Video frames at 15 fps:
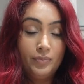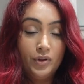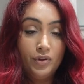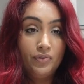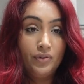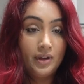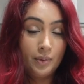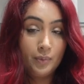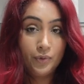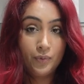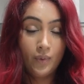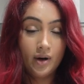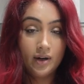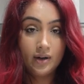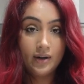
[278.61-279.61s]
you fill it up with
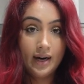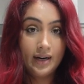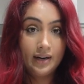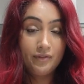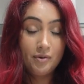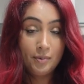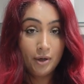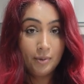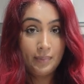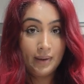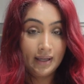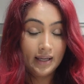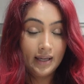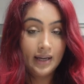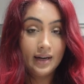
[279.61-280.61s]
water, and if you put your
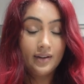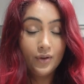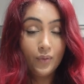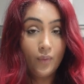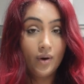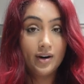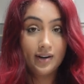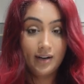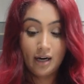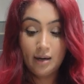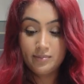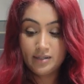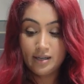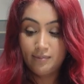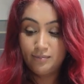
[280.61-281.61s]
pinky in and the water
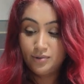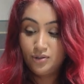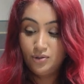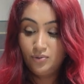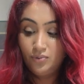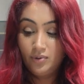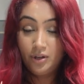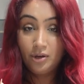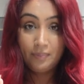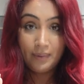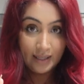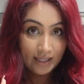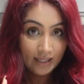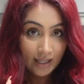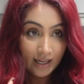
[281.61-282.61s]
comes up to your
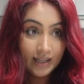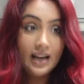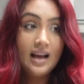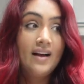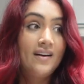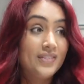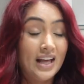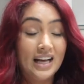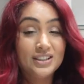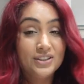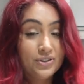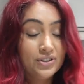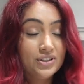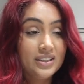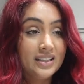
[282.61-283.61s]
pinky line, that's
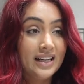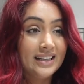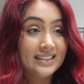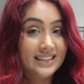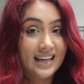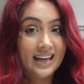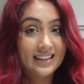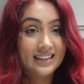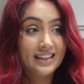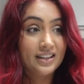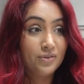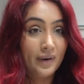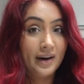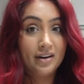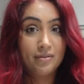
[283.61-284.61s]
usually exactly
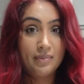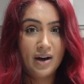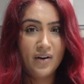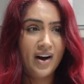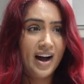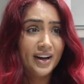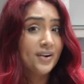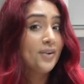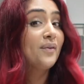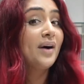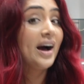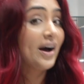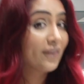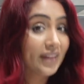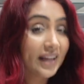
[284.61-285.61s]
the right amount. I don't know
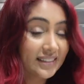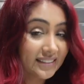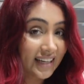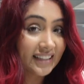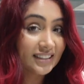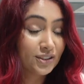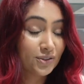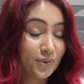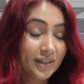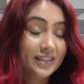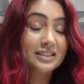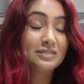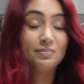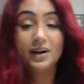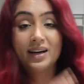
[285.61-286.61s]
how that science
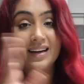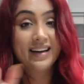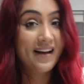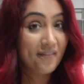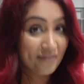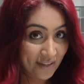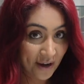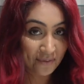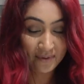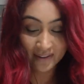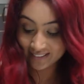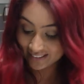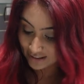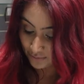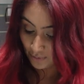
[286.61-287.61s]
works, but that
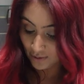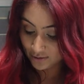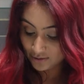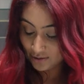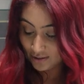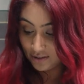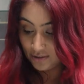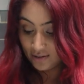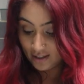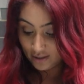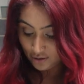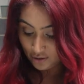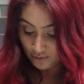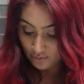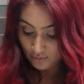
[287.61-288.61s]
works as well, so you can do
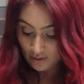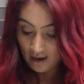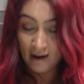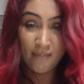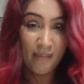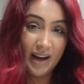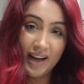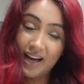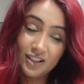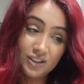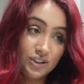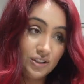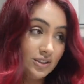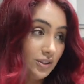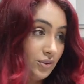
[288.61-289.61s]
that too. I might
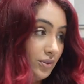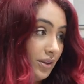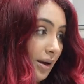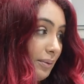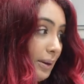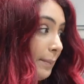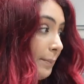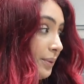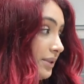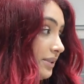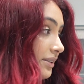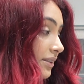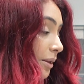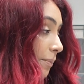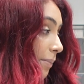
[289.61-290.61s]
actually just do that. I'm gonna put
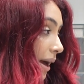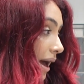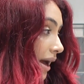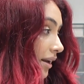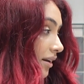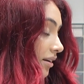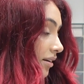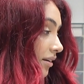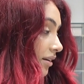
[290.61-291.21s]
this in the pan